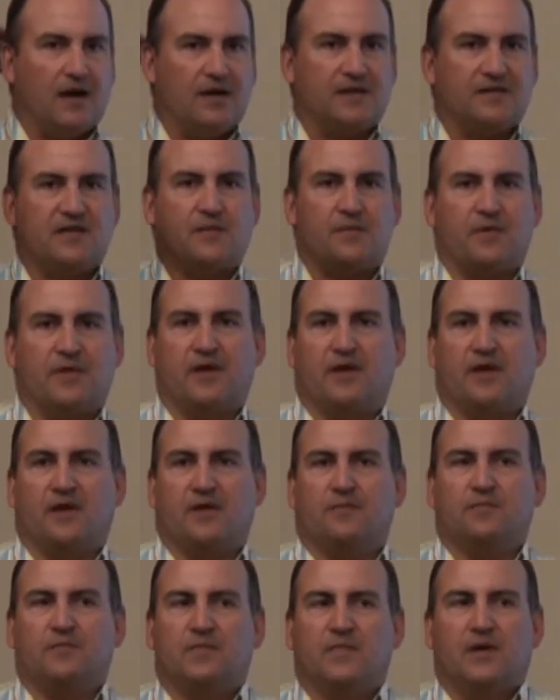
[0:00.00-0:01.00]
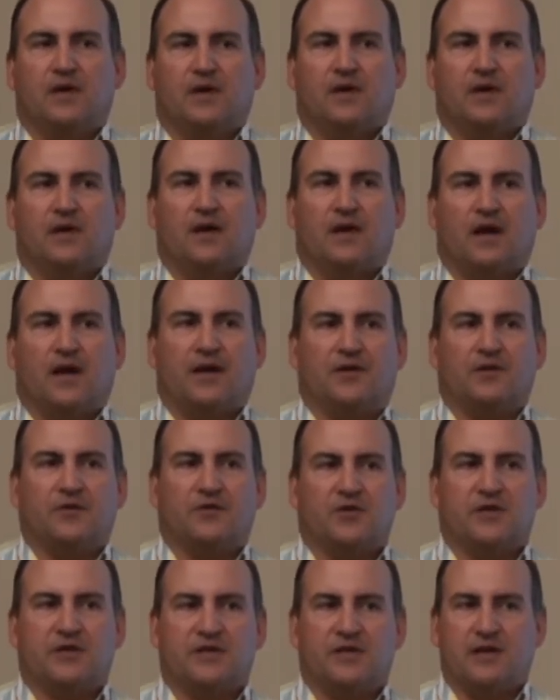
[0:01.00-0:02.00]
some of the
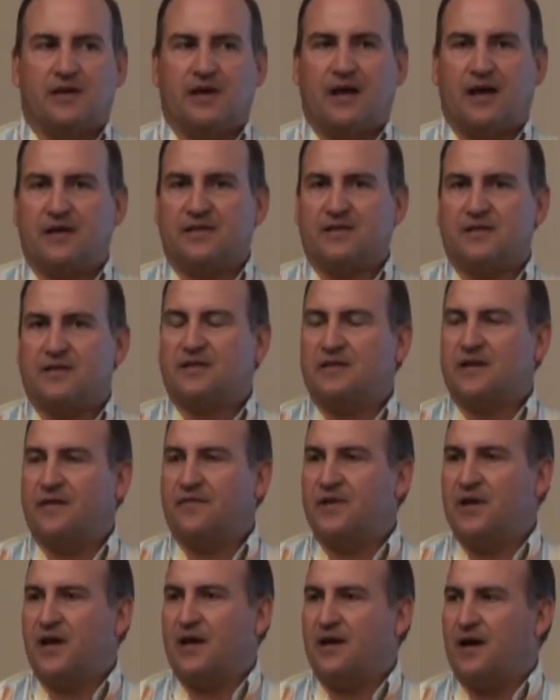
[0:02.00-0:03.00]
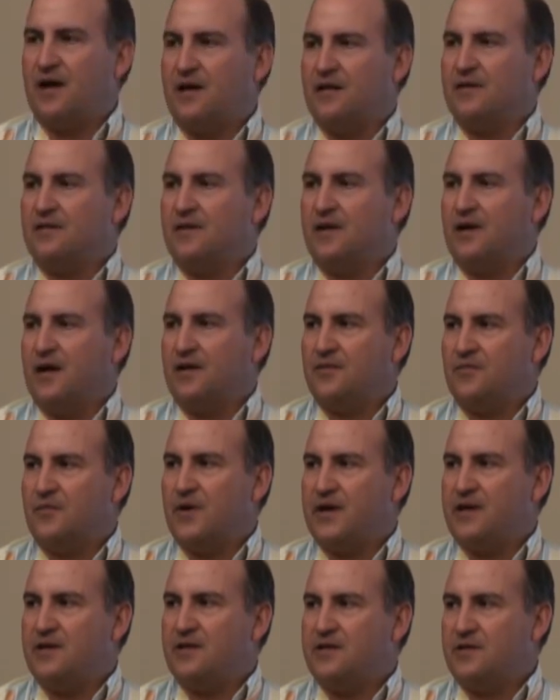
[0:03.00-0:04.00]
nutrition analysis they've done on
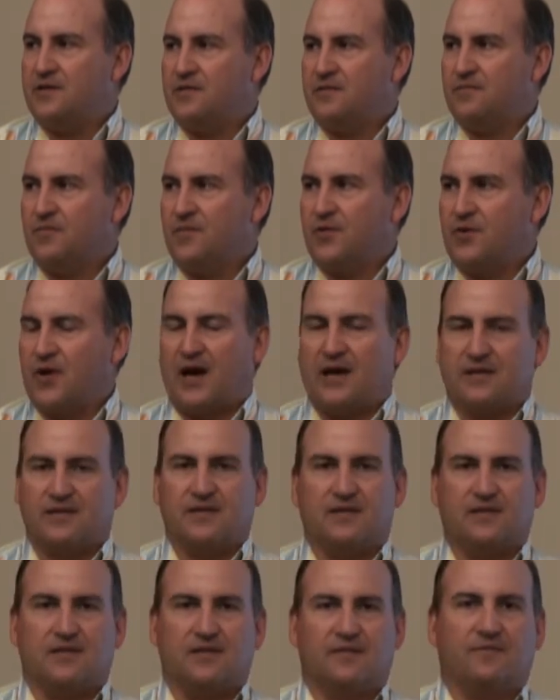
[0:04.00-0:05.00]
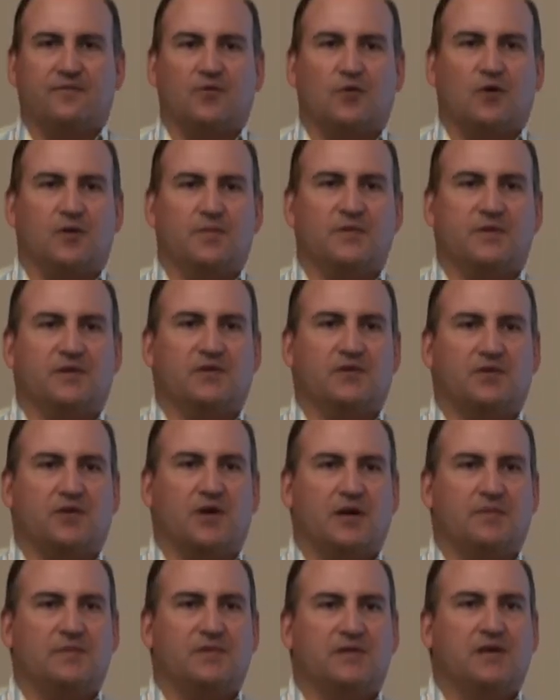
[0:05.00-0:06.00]
range grasses and forbs and
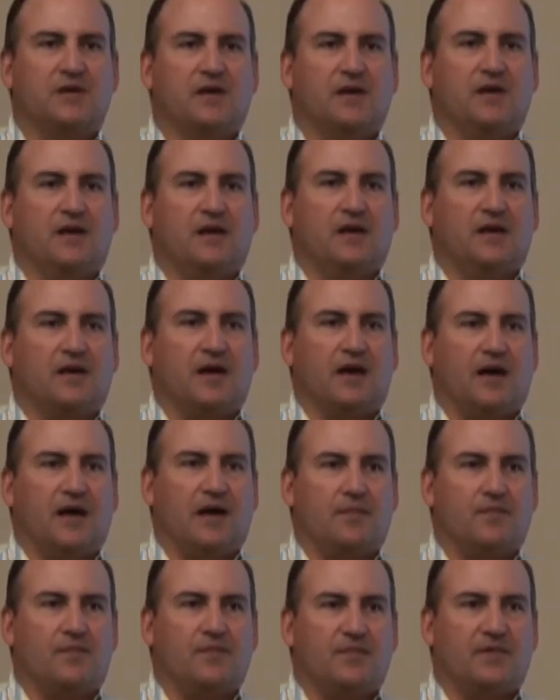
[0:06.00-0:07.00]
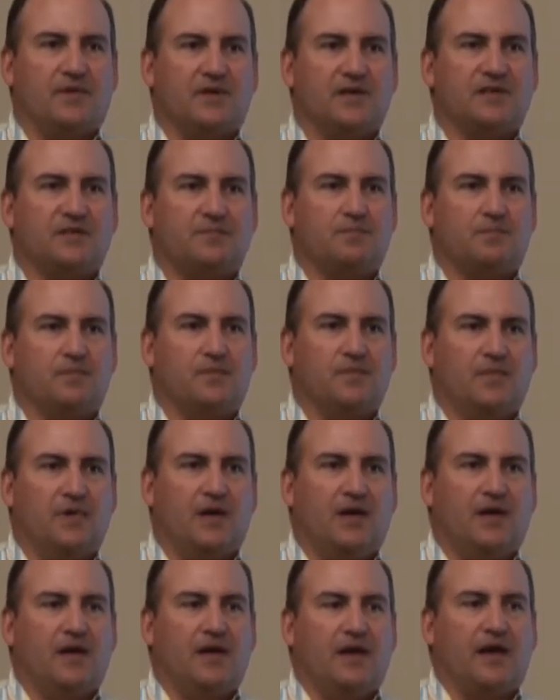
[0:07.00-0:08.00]
shrubs. And
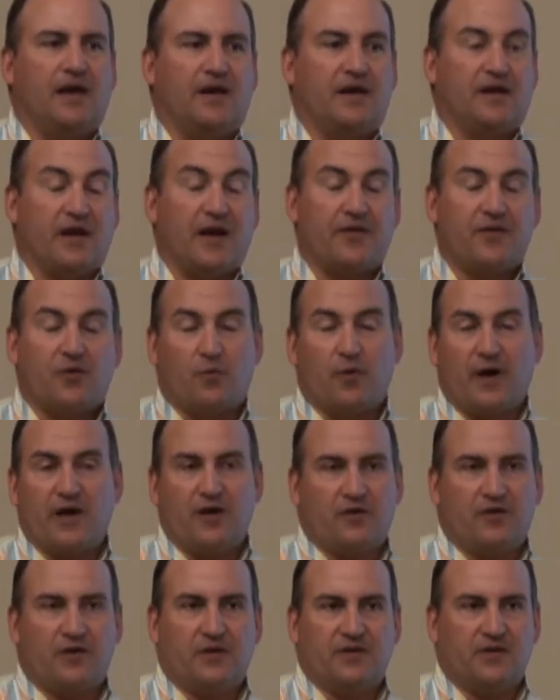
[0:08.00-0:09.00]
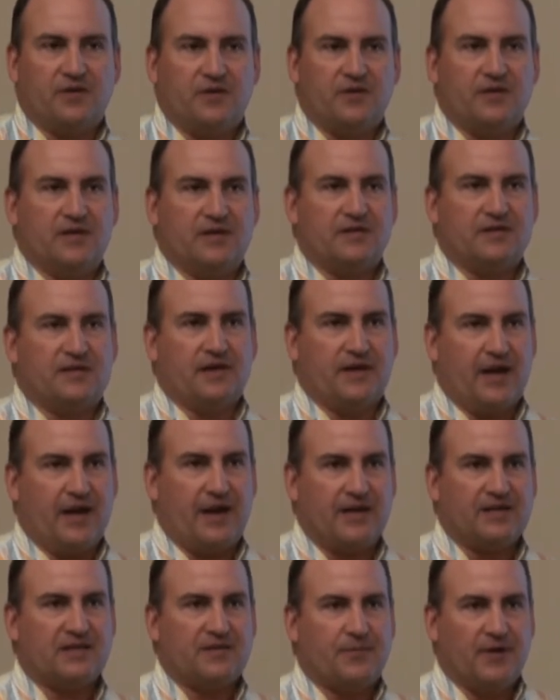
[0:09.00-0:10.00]
another way you can do this
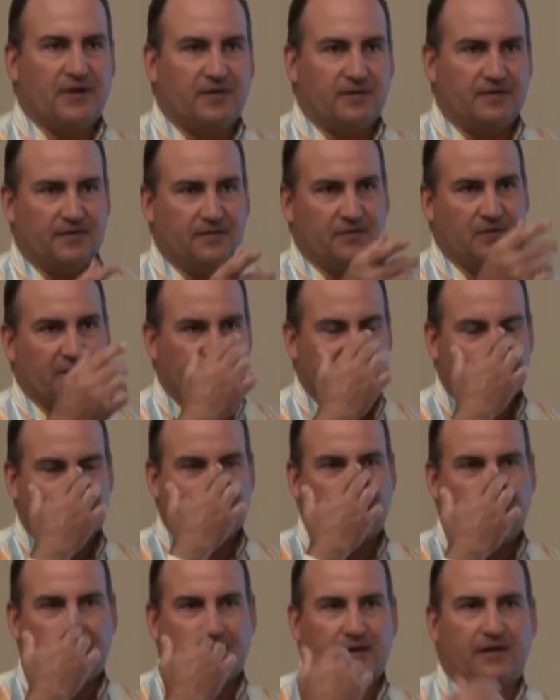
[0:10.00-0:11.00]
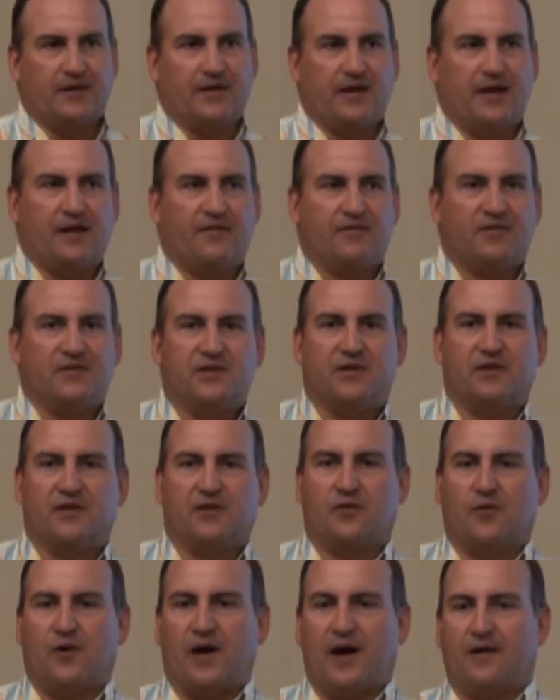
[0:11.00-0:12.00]
enhancement, and I was just talking to Dave, is you
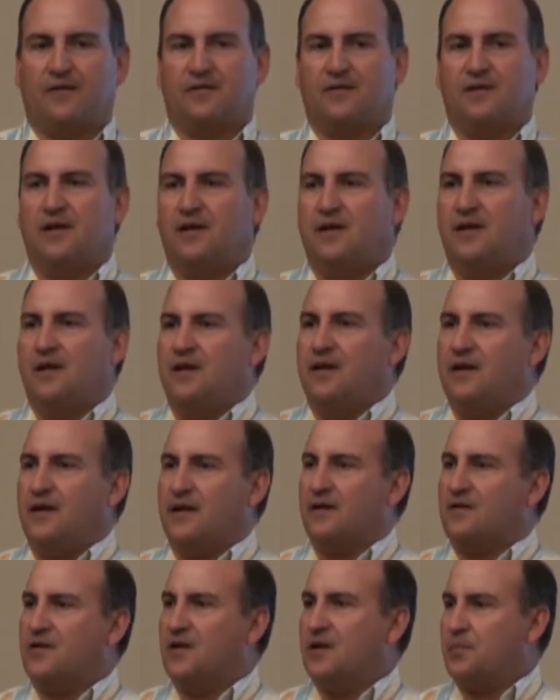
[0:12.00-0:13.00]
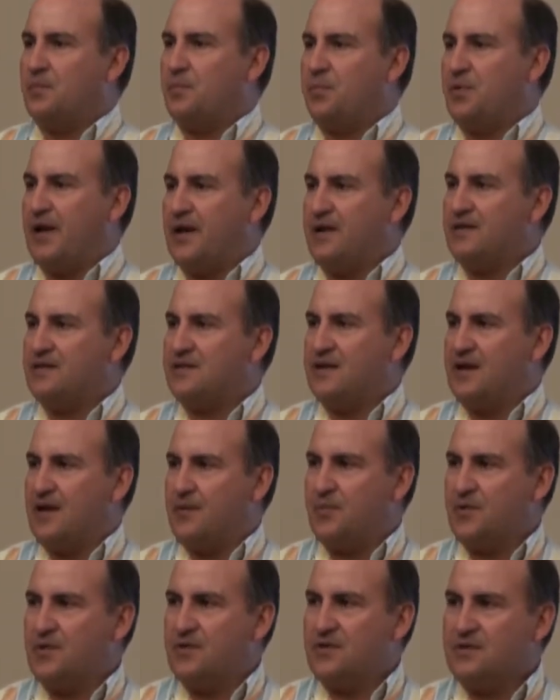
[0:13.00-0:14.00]
can go out and clip plant
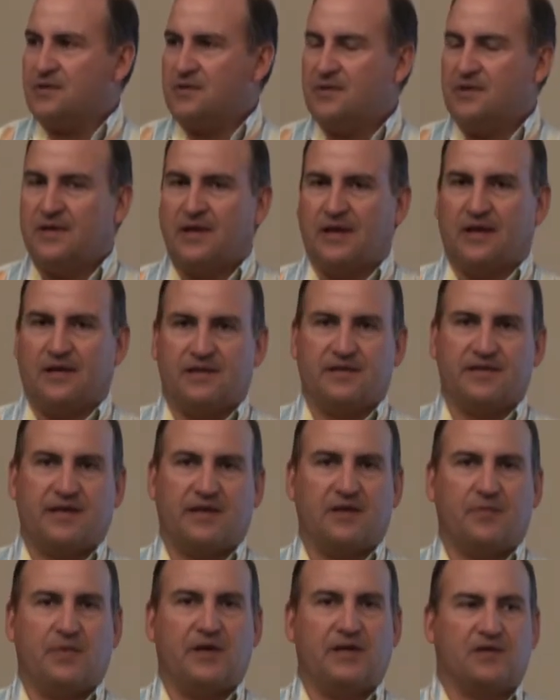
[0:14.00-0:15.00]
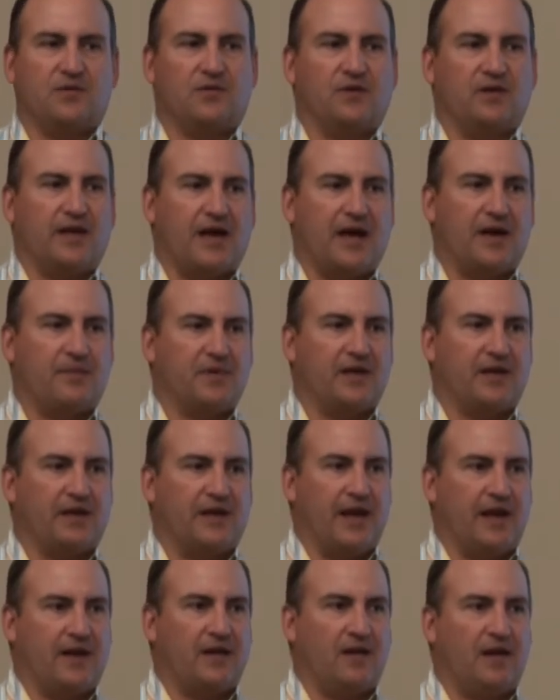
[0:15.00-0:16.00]
samples and send them into a lab to
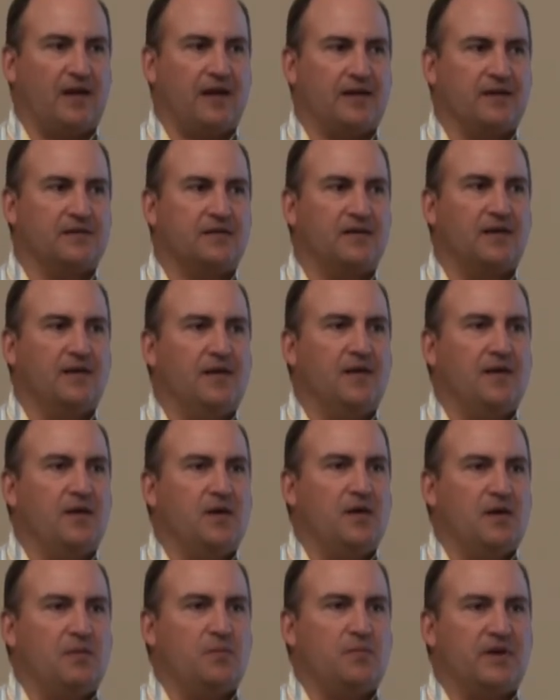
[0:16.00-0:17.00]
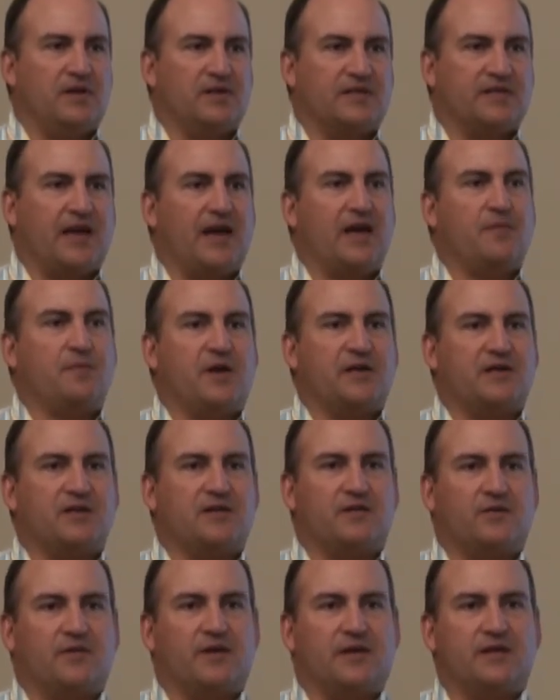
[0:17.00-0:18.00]
get analyzed. But as Ken
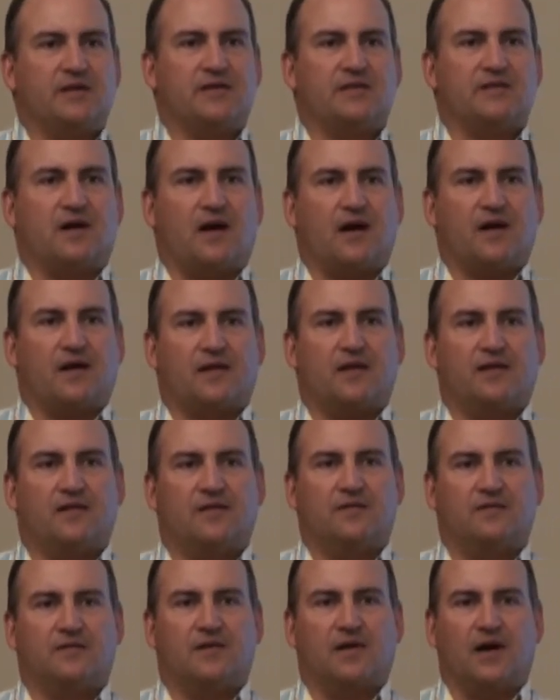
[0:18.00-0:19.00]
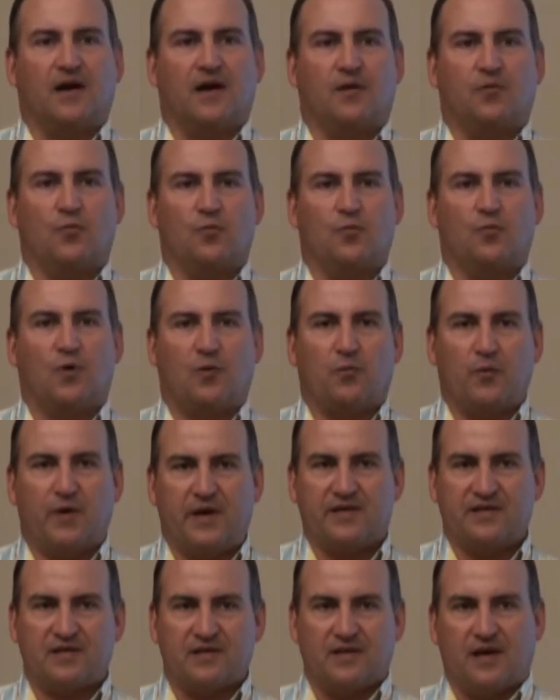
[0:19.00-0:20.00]
mentioned during his talk, what
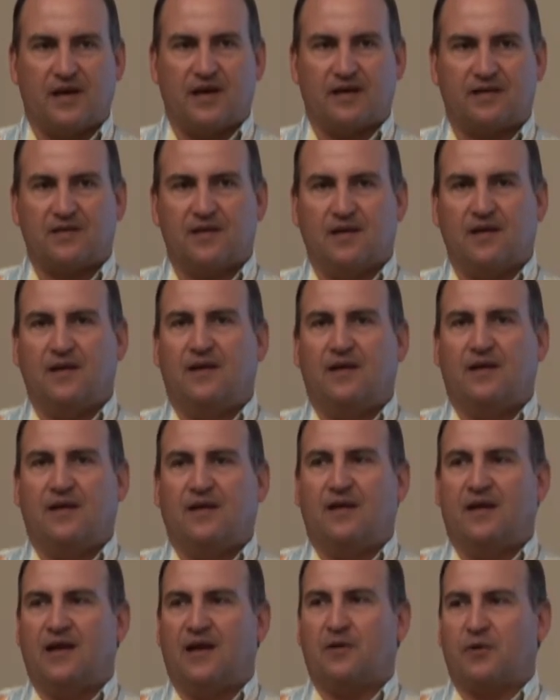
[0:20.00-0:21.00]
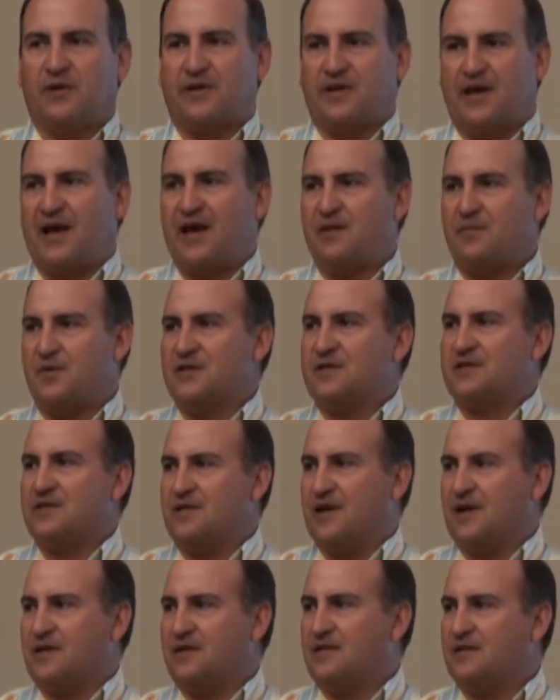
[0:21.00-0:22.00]
we select and what the animals
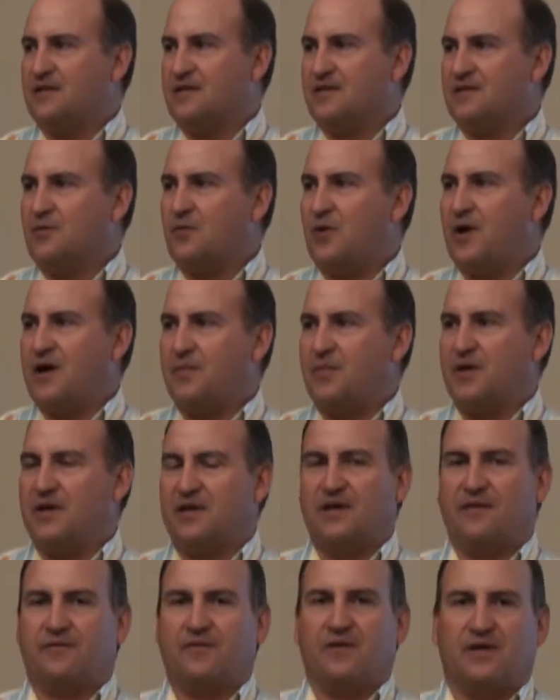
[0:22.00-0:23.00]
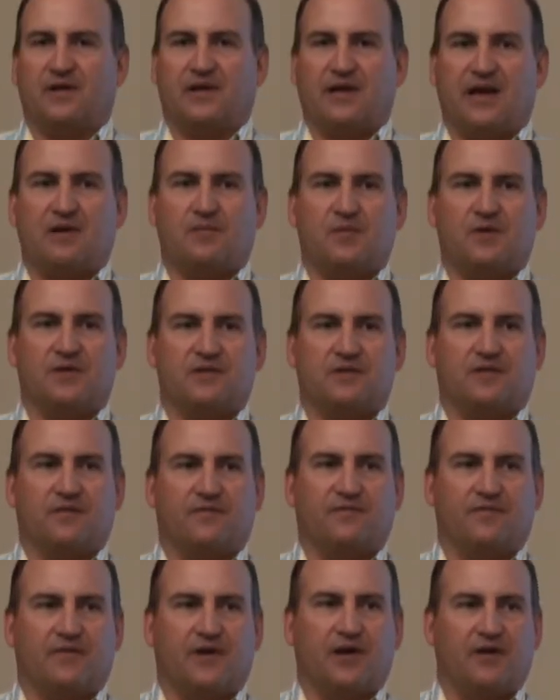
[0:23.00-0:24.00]
select is quite a bit different. And animals are
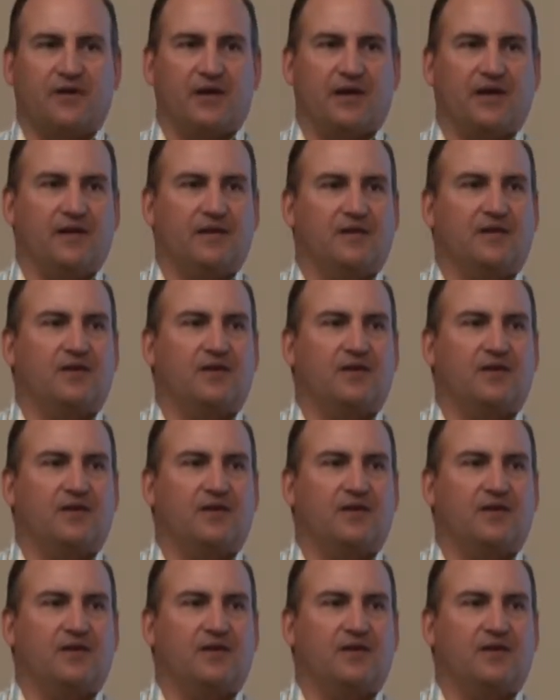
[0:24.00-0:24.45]
very